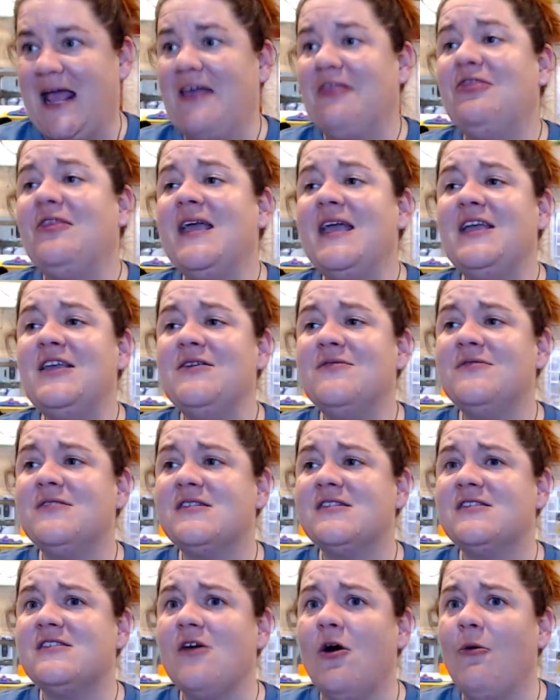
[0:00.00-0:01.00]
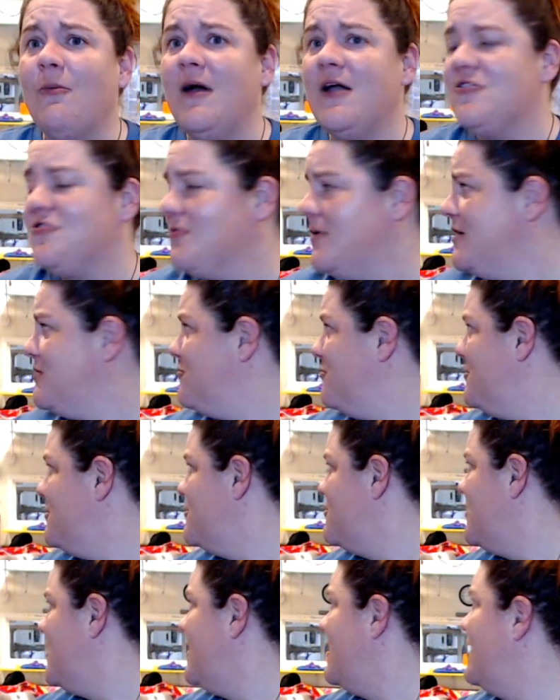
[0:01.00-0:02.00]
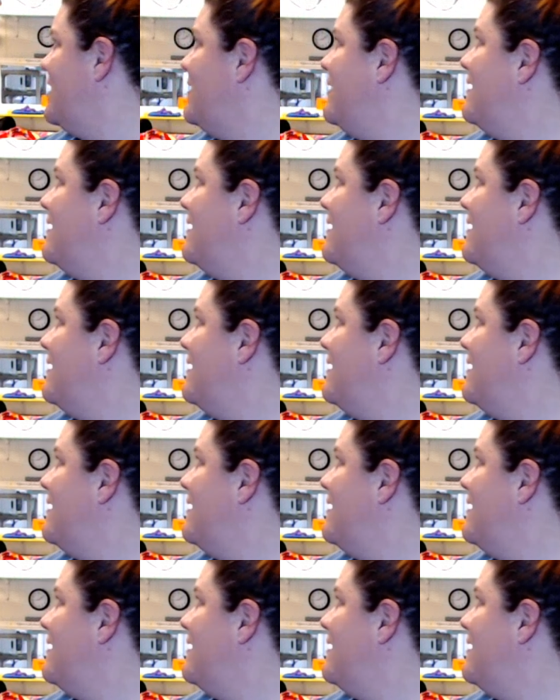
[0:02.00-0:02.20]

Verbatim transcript: Thank you so much, Rachel and Janet.